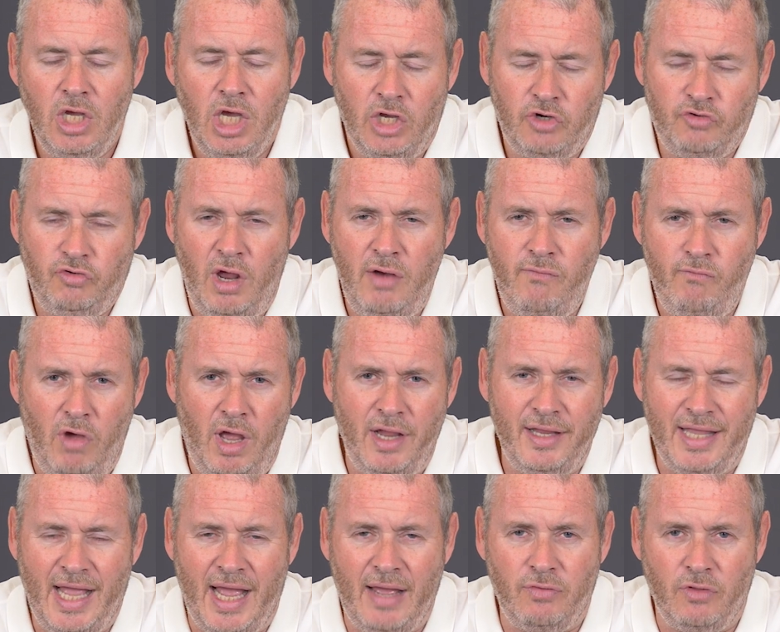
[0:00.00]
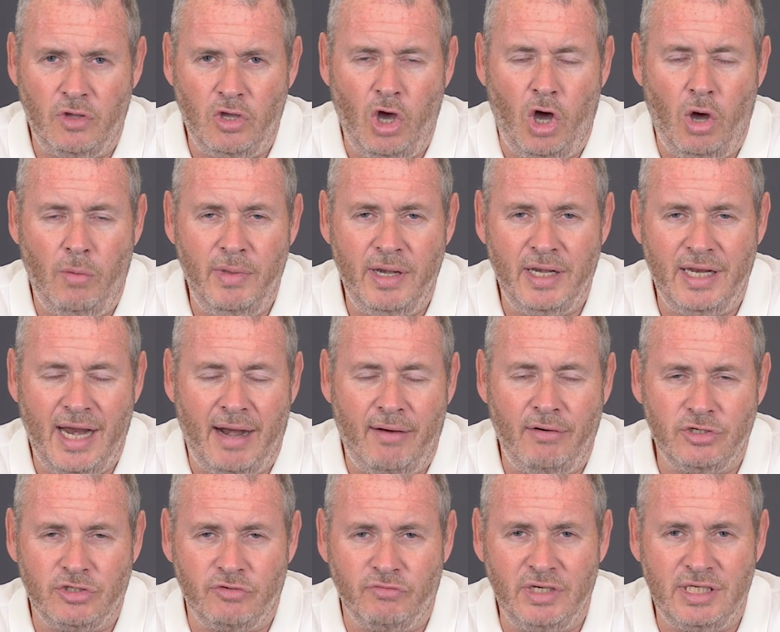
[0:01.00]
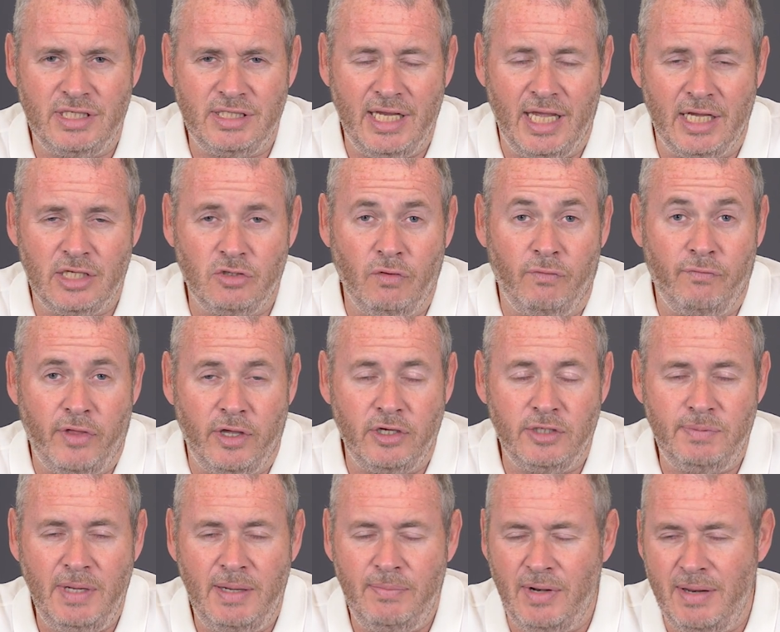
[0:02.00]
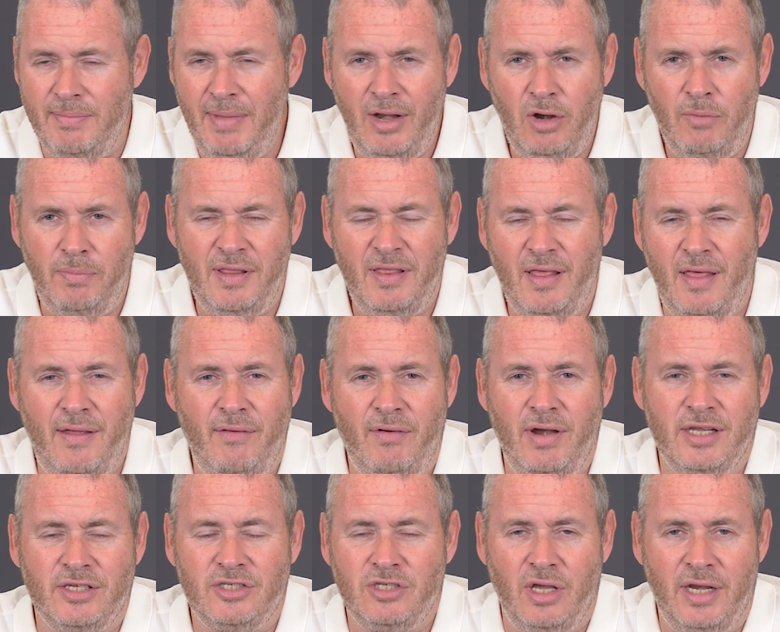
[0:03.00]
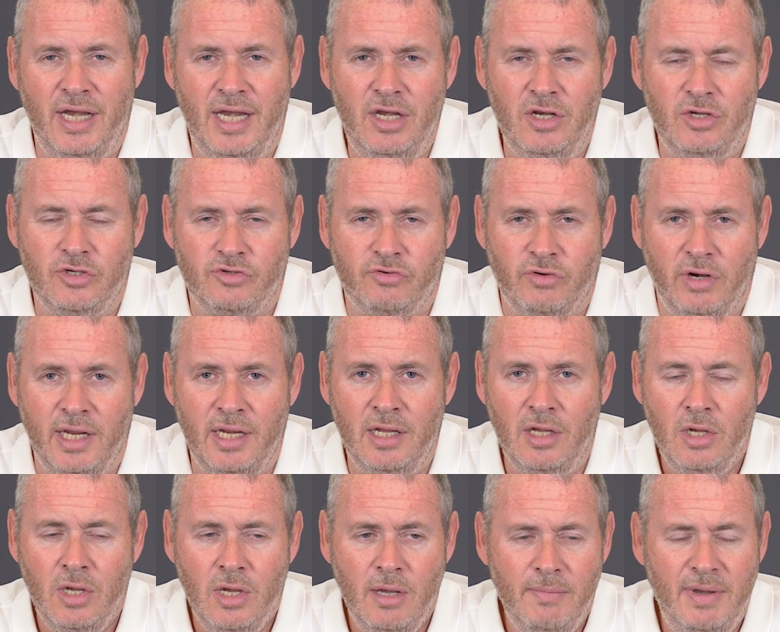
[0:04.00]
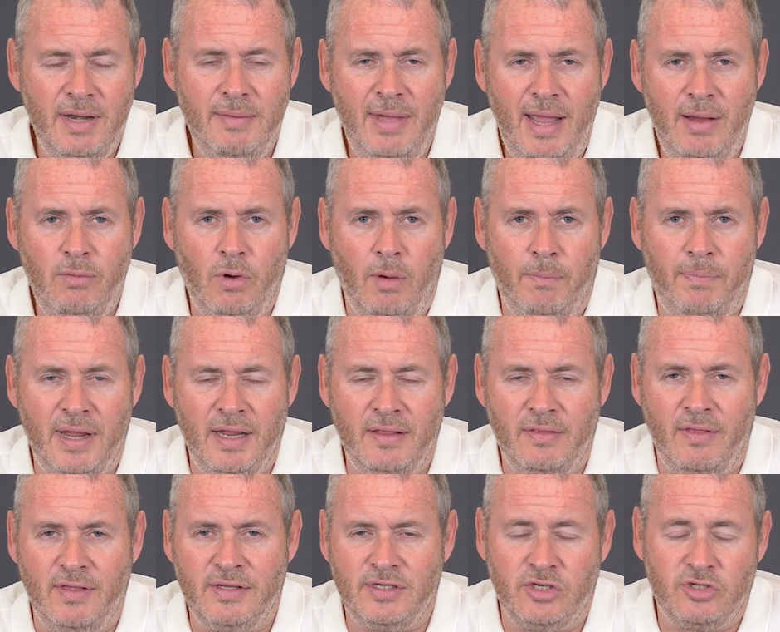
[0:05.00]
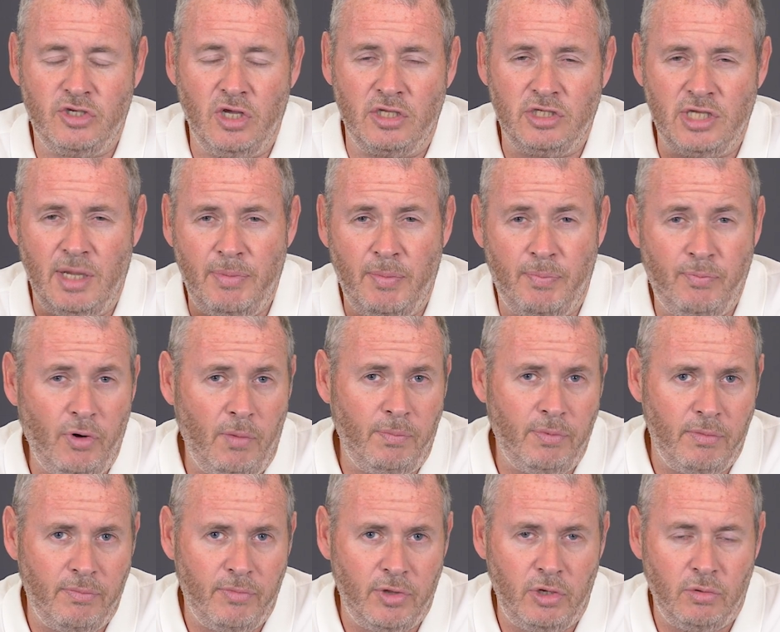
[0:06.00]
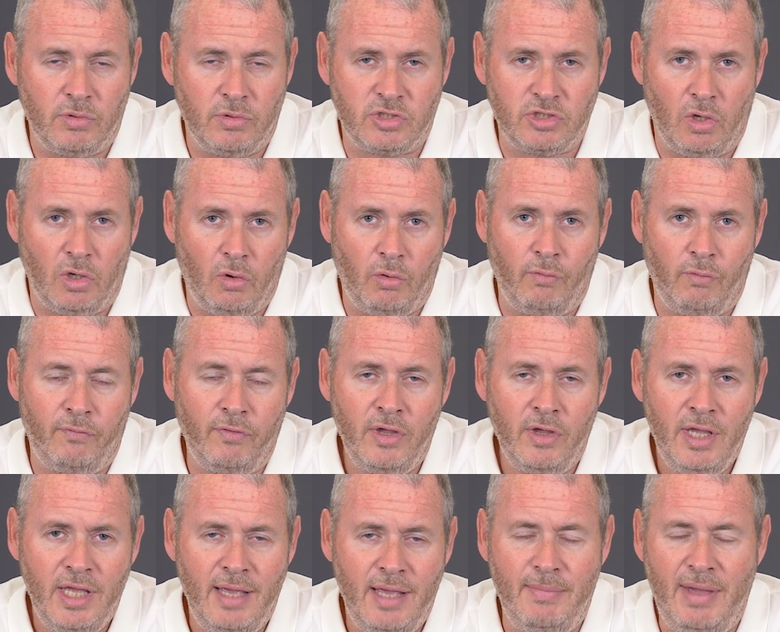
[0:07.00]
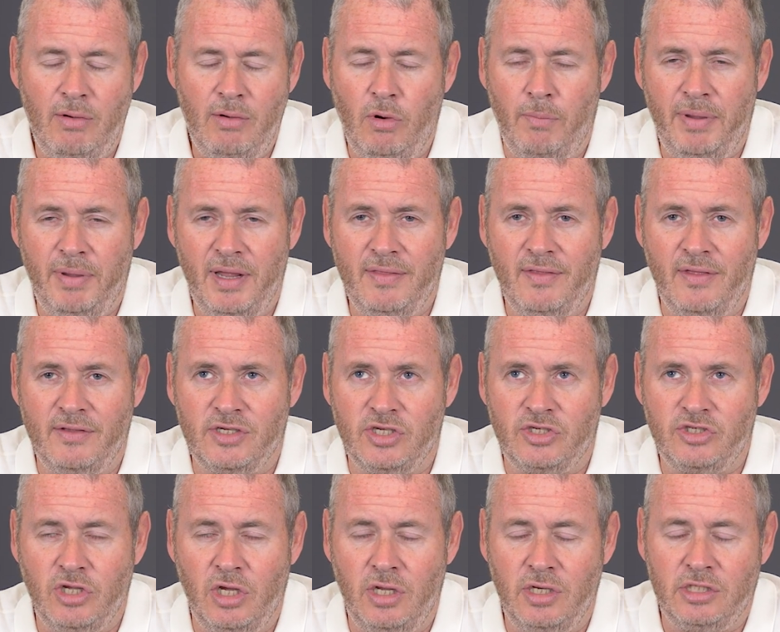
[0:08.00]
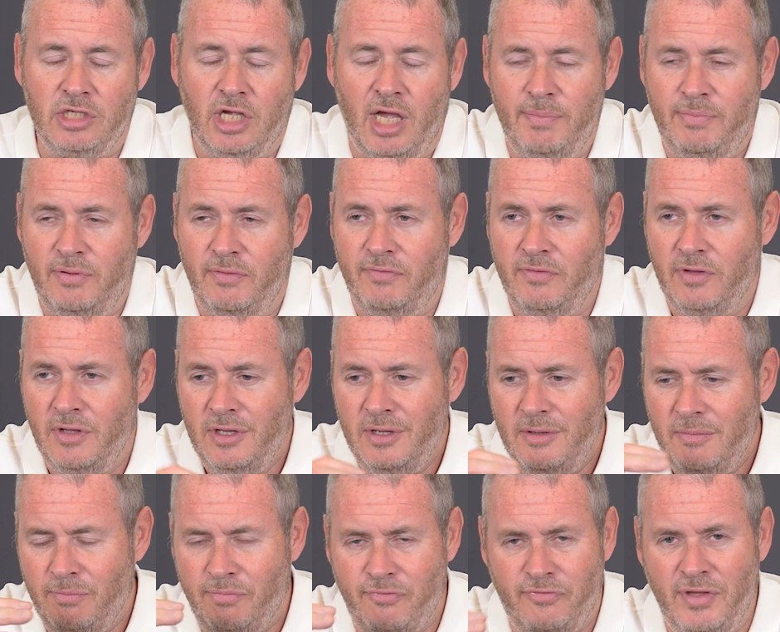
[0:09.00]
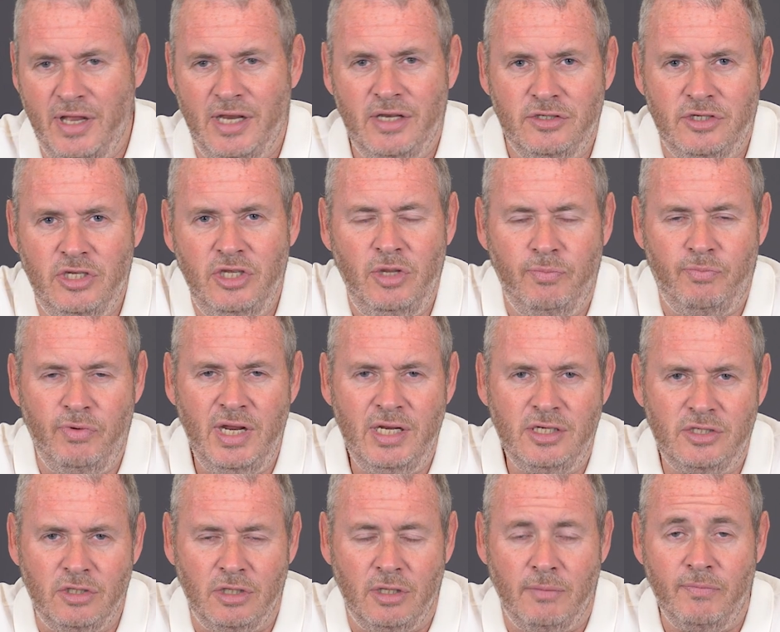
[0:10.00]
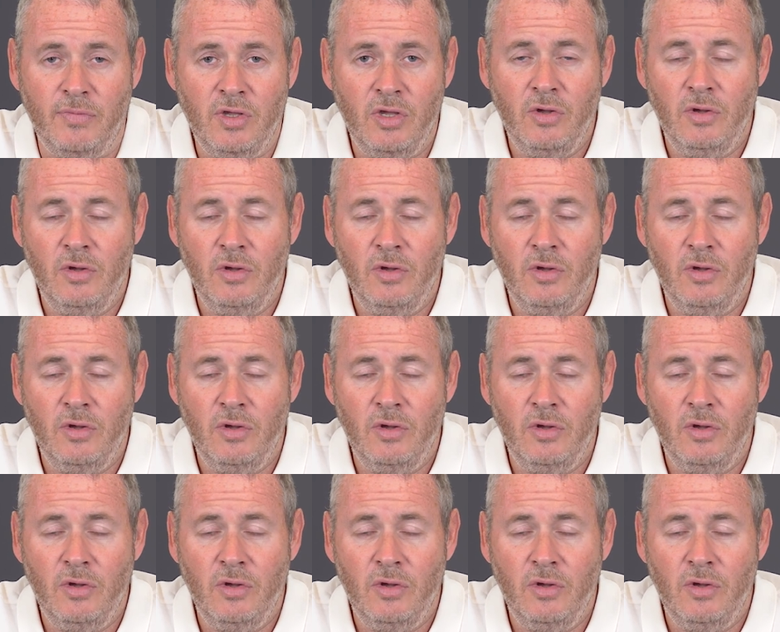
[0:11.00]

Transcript: And try and write down the common characteristics of those people. It may not be that they're in a certain industry, but it may well be that there's a certain type of problem that you solve. It may well be there's a certain type of thing that you bring to them.